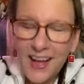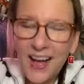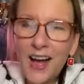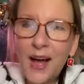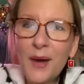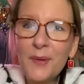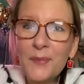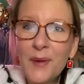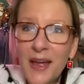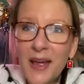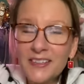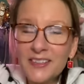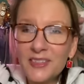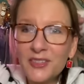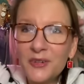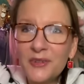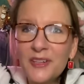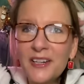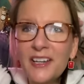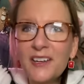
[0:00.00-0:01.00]
I'm not
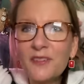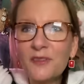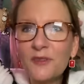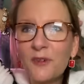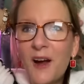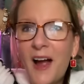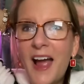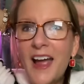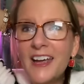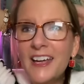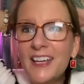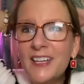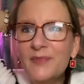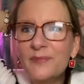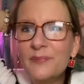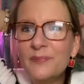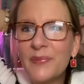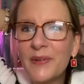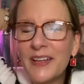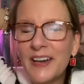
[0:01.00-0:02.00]
doing it
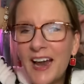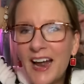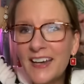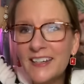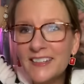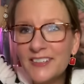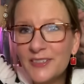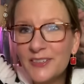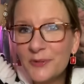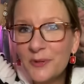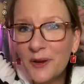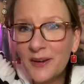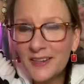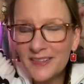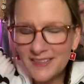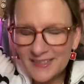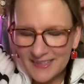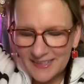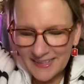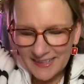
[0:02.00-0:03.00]
right, but I do want to
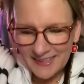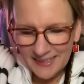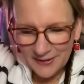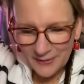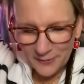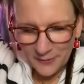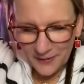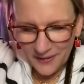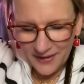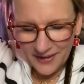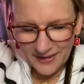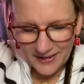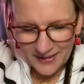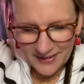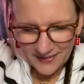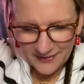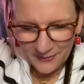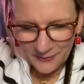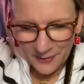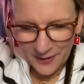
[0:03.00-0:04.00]
see
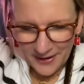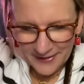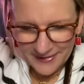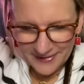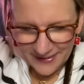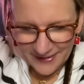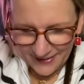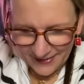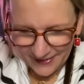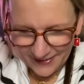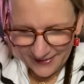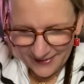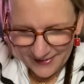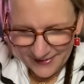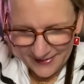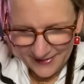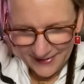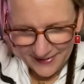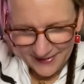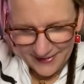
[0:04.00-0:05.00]
what the,
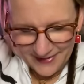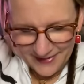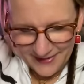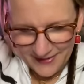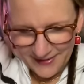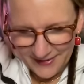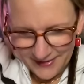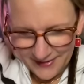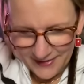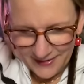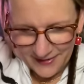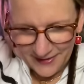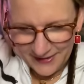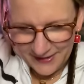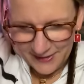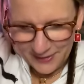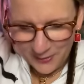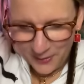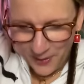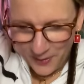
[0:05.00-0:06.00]

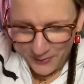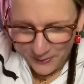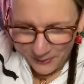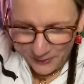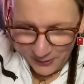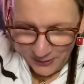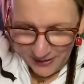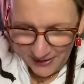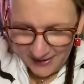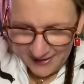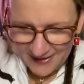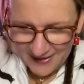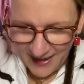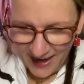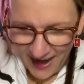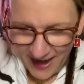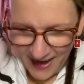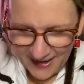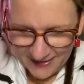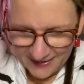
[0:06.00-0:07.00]
so I'm really
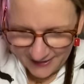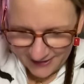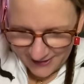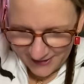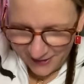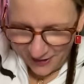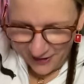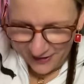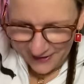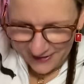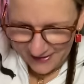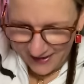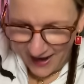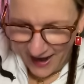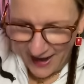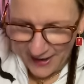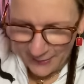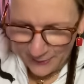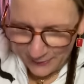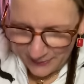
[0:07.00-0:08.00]
tying this on
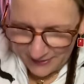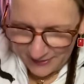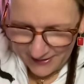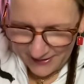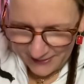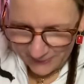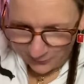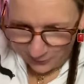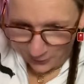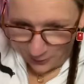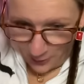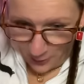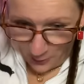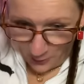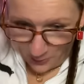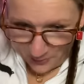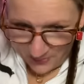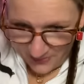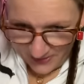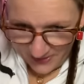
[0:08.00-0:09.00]
tight with this
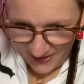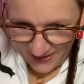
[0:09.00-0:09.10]
rope.